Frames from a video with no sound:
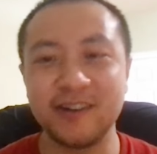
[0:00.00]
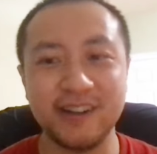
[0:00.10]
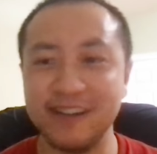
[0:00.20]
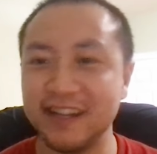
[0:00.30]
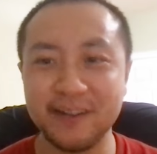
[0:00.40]

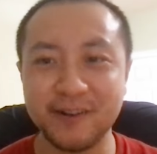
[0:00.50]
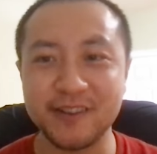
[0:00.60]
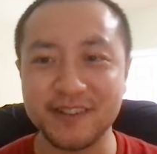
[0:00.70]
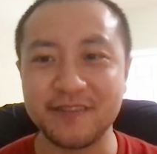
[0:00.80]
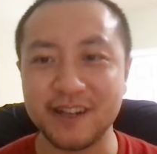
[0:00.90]
and across
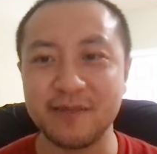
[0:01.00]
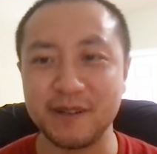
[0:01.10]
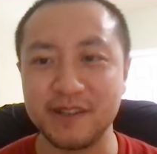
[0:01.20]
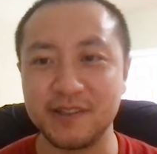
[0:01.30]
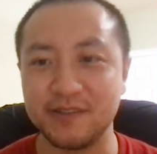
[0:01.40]
different
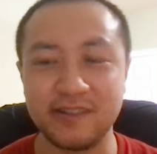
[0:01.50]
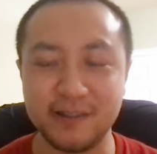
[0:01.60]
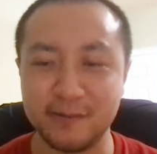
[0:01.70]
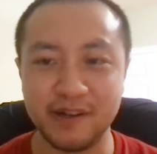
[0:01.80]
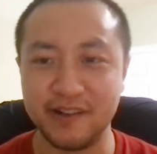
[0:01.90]
companies too. The
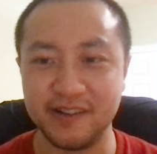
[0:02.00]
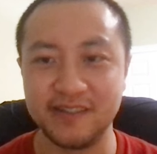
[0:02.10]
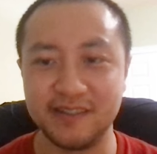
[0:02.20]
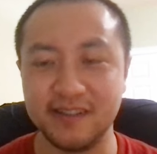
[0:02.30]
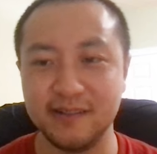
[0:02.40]
bar
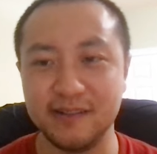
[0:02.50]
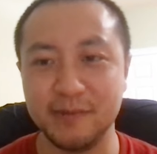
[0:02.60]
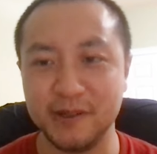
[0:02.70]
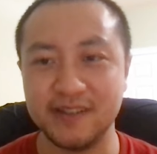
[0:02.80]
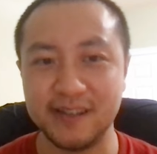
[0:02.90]
is
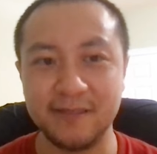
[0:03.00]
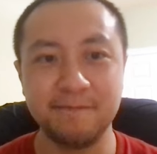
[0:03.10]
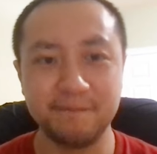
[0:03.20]
about the same.